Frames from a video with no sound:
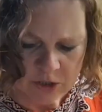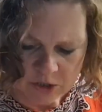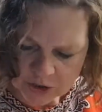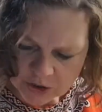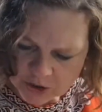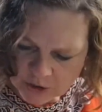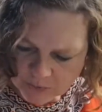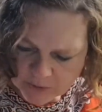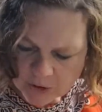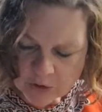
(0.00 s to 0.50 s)

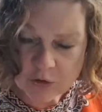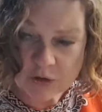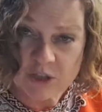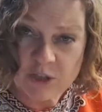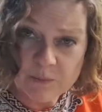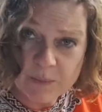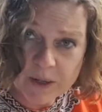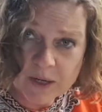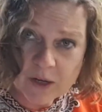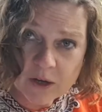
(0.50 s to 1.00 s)
Shall we cross
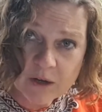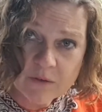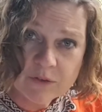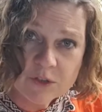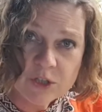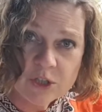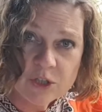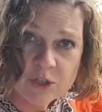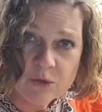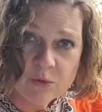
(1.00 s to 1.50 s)
back over
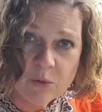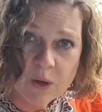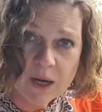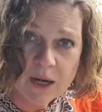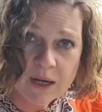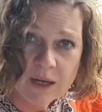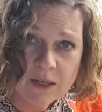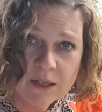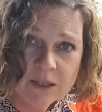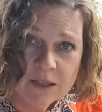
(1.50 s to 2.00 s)
to
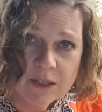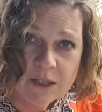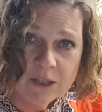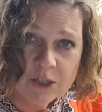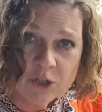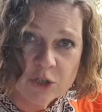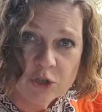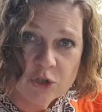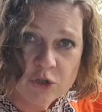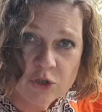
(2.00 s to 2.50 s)

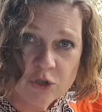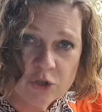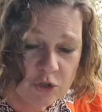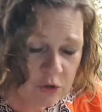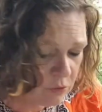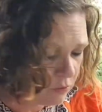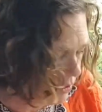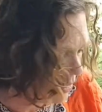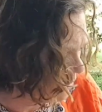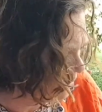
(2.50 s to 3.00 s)

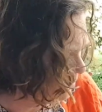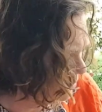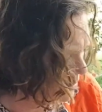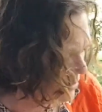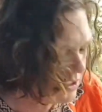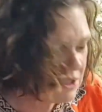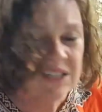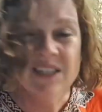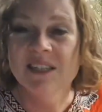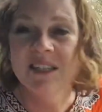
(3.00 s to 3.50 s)
Churro?
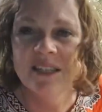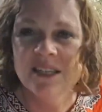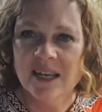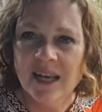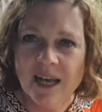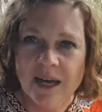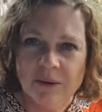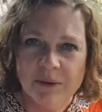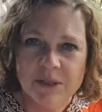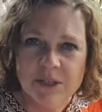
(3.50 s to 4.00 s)
See
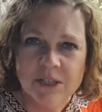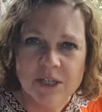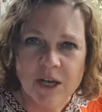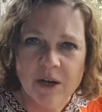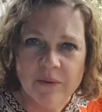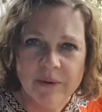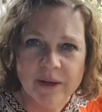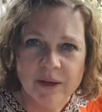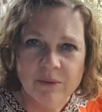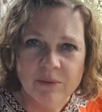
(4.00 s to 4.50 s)
how he's
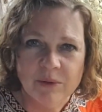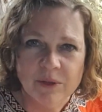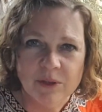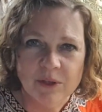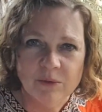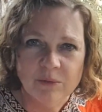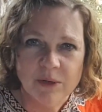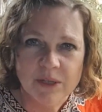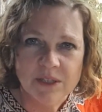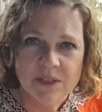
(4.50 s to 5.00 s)
going with
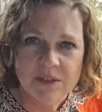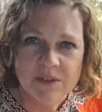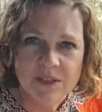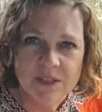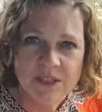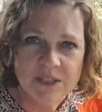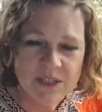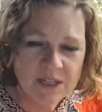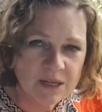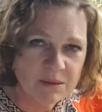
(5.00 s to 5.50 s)
the rest of the
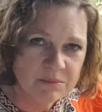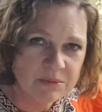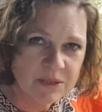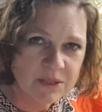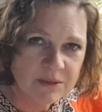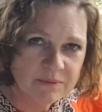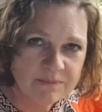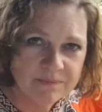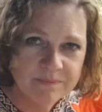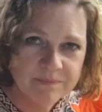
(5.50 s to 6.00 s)
steps.